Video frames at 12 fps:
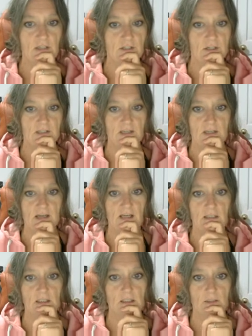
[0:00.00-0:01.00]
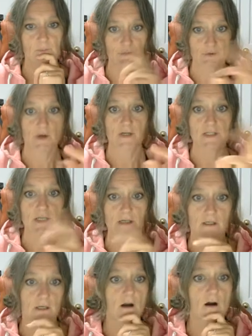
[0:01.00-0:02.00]
into that
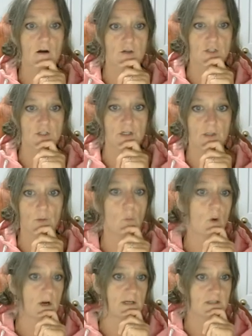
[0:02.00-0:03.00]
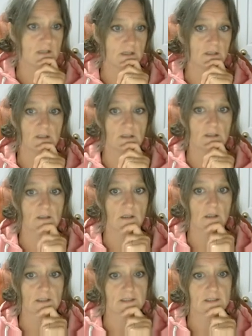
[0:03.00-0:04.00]
brighter, harsher, whiter
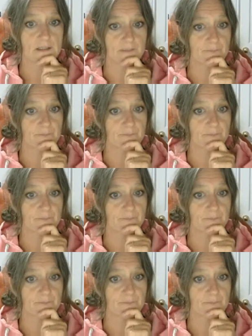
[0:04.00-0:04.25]
light.